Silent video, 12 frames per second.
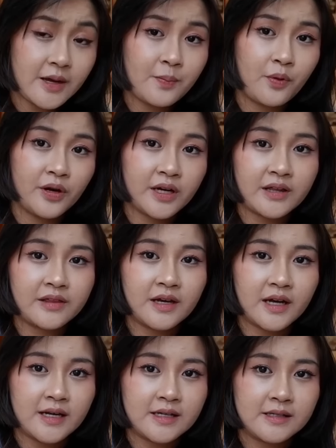that point I
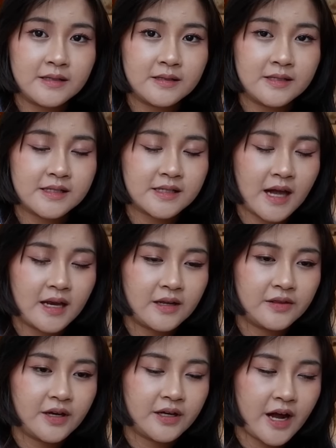think I
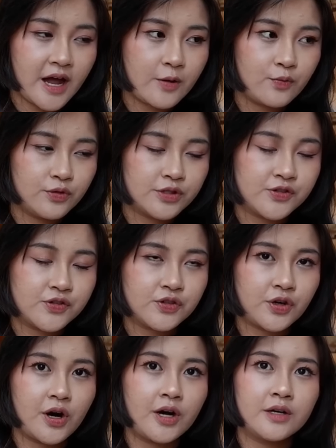decided that I would
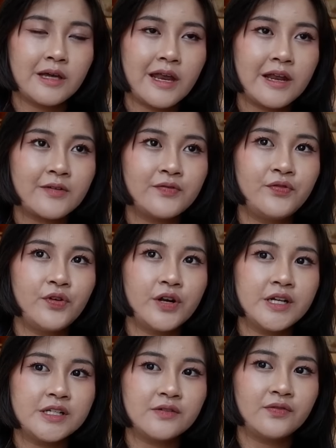start getting
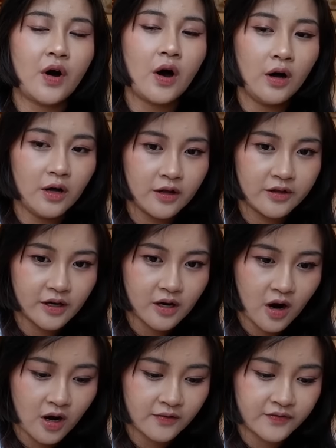footage of all their
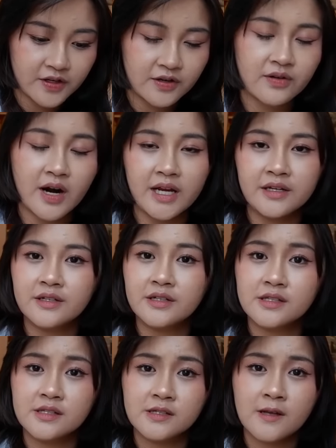coffee
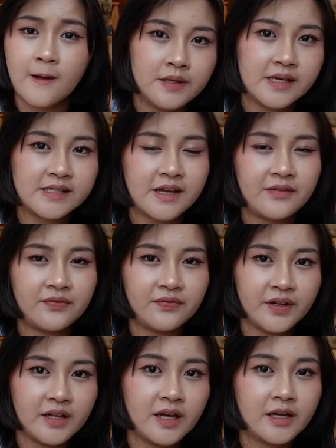grinders because I
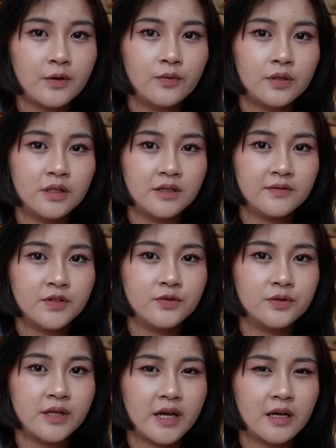feel like it would give
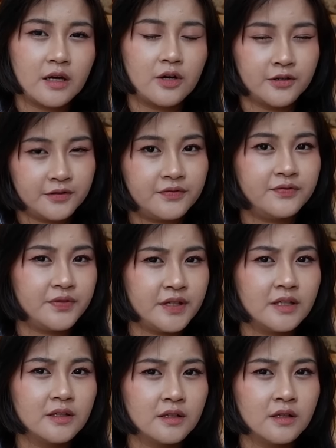you like a good
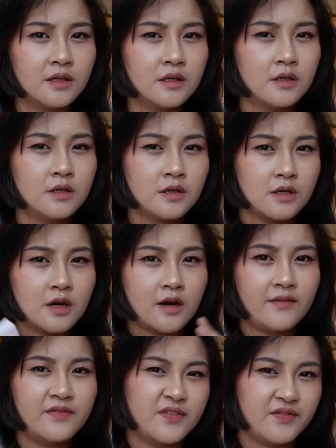feel
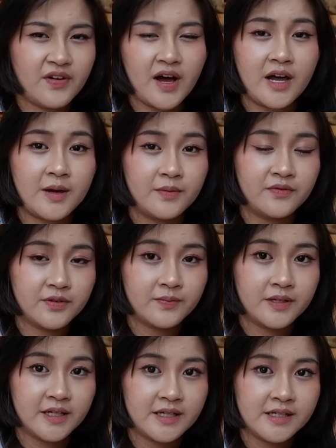of the vibe of the
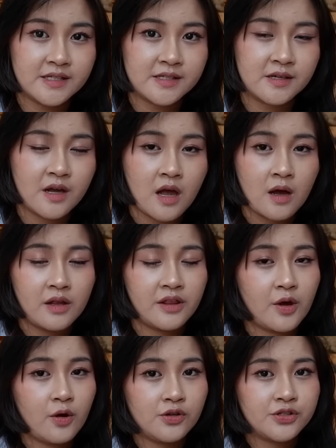place.
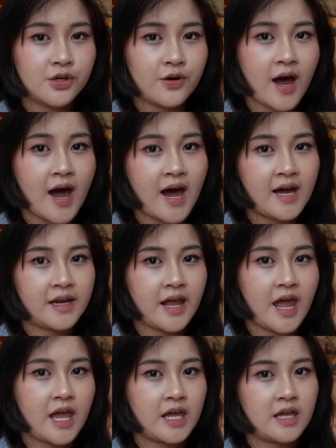And they also had
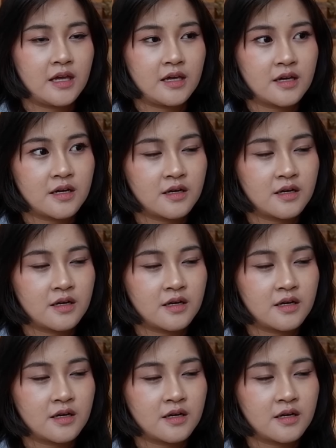a